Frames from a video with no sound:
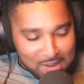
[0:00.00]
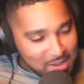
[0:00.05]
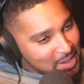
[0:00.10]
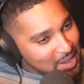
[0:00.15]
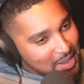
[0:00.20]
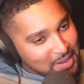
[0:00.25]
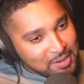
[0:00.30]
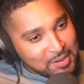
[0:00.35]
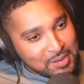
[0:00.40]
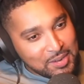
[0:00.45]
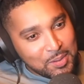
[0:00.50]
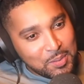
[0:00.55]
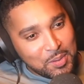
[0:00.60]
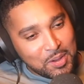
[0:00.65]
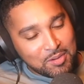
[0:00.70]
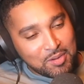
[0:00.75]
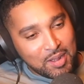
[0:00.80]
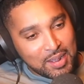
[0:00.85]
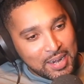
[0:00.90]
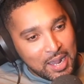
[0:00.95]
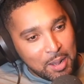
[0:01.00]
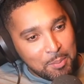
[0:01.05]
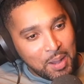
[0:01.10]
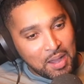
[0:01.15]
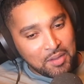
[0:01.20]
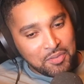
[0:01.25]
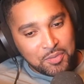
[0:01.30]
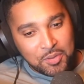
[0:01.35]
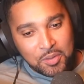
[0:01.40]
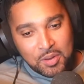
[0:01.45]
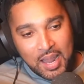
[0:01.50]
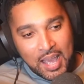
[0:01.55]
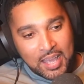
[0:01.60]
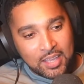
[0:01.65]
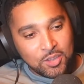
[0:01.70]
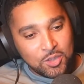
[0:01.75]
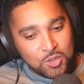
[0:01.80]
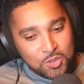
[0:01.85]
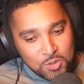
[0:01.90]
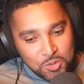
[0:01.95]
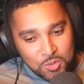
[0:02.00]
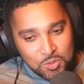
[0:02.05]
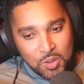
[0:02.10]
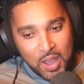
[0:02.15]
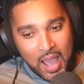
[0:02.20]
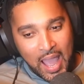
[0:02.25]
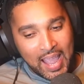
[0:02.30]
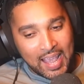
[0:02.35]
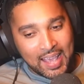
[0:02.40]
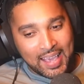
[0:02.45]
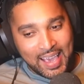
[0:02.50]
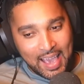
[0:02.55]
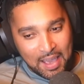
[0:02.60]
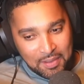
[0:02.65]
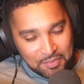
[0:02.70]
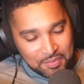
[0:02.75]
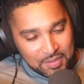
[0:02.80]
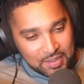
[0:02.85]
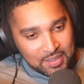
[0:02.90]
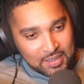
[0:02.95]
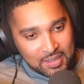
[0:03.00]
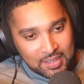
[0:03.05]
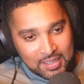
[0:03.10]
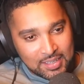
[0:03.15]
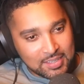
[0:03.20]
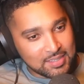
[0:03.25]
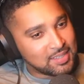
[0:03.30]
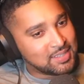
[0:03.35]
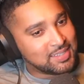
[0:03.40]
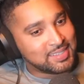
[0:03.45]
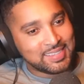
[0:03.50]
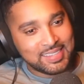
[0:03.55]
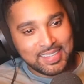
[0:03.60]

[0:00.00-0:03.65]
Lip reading: going on in the world right now, but I feel like you and caffeine is a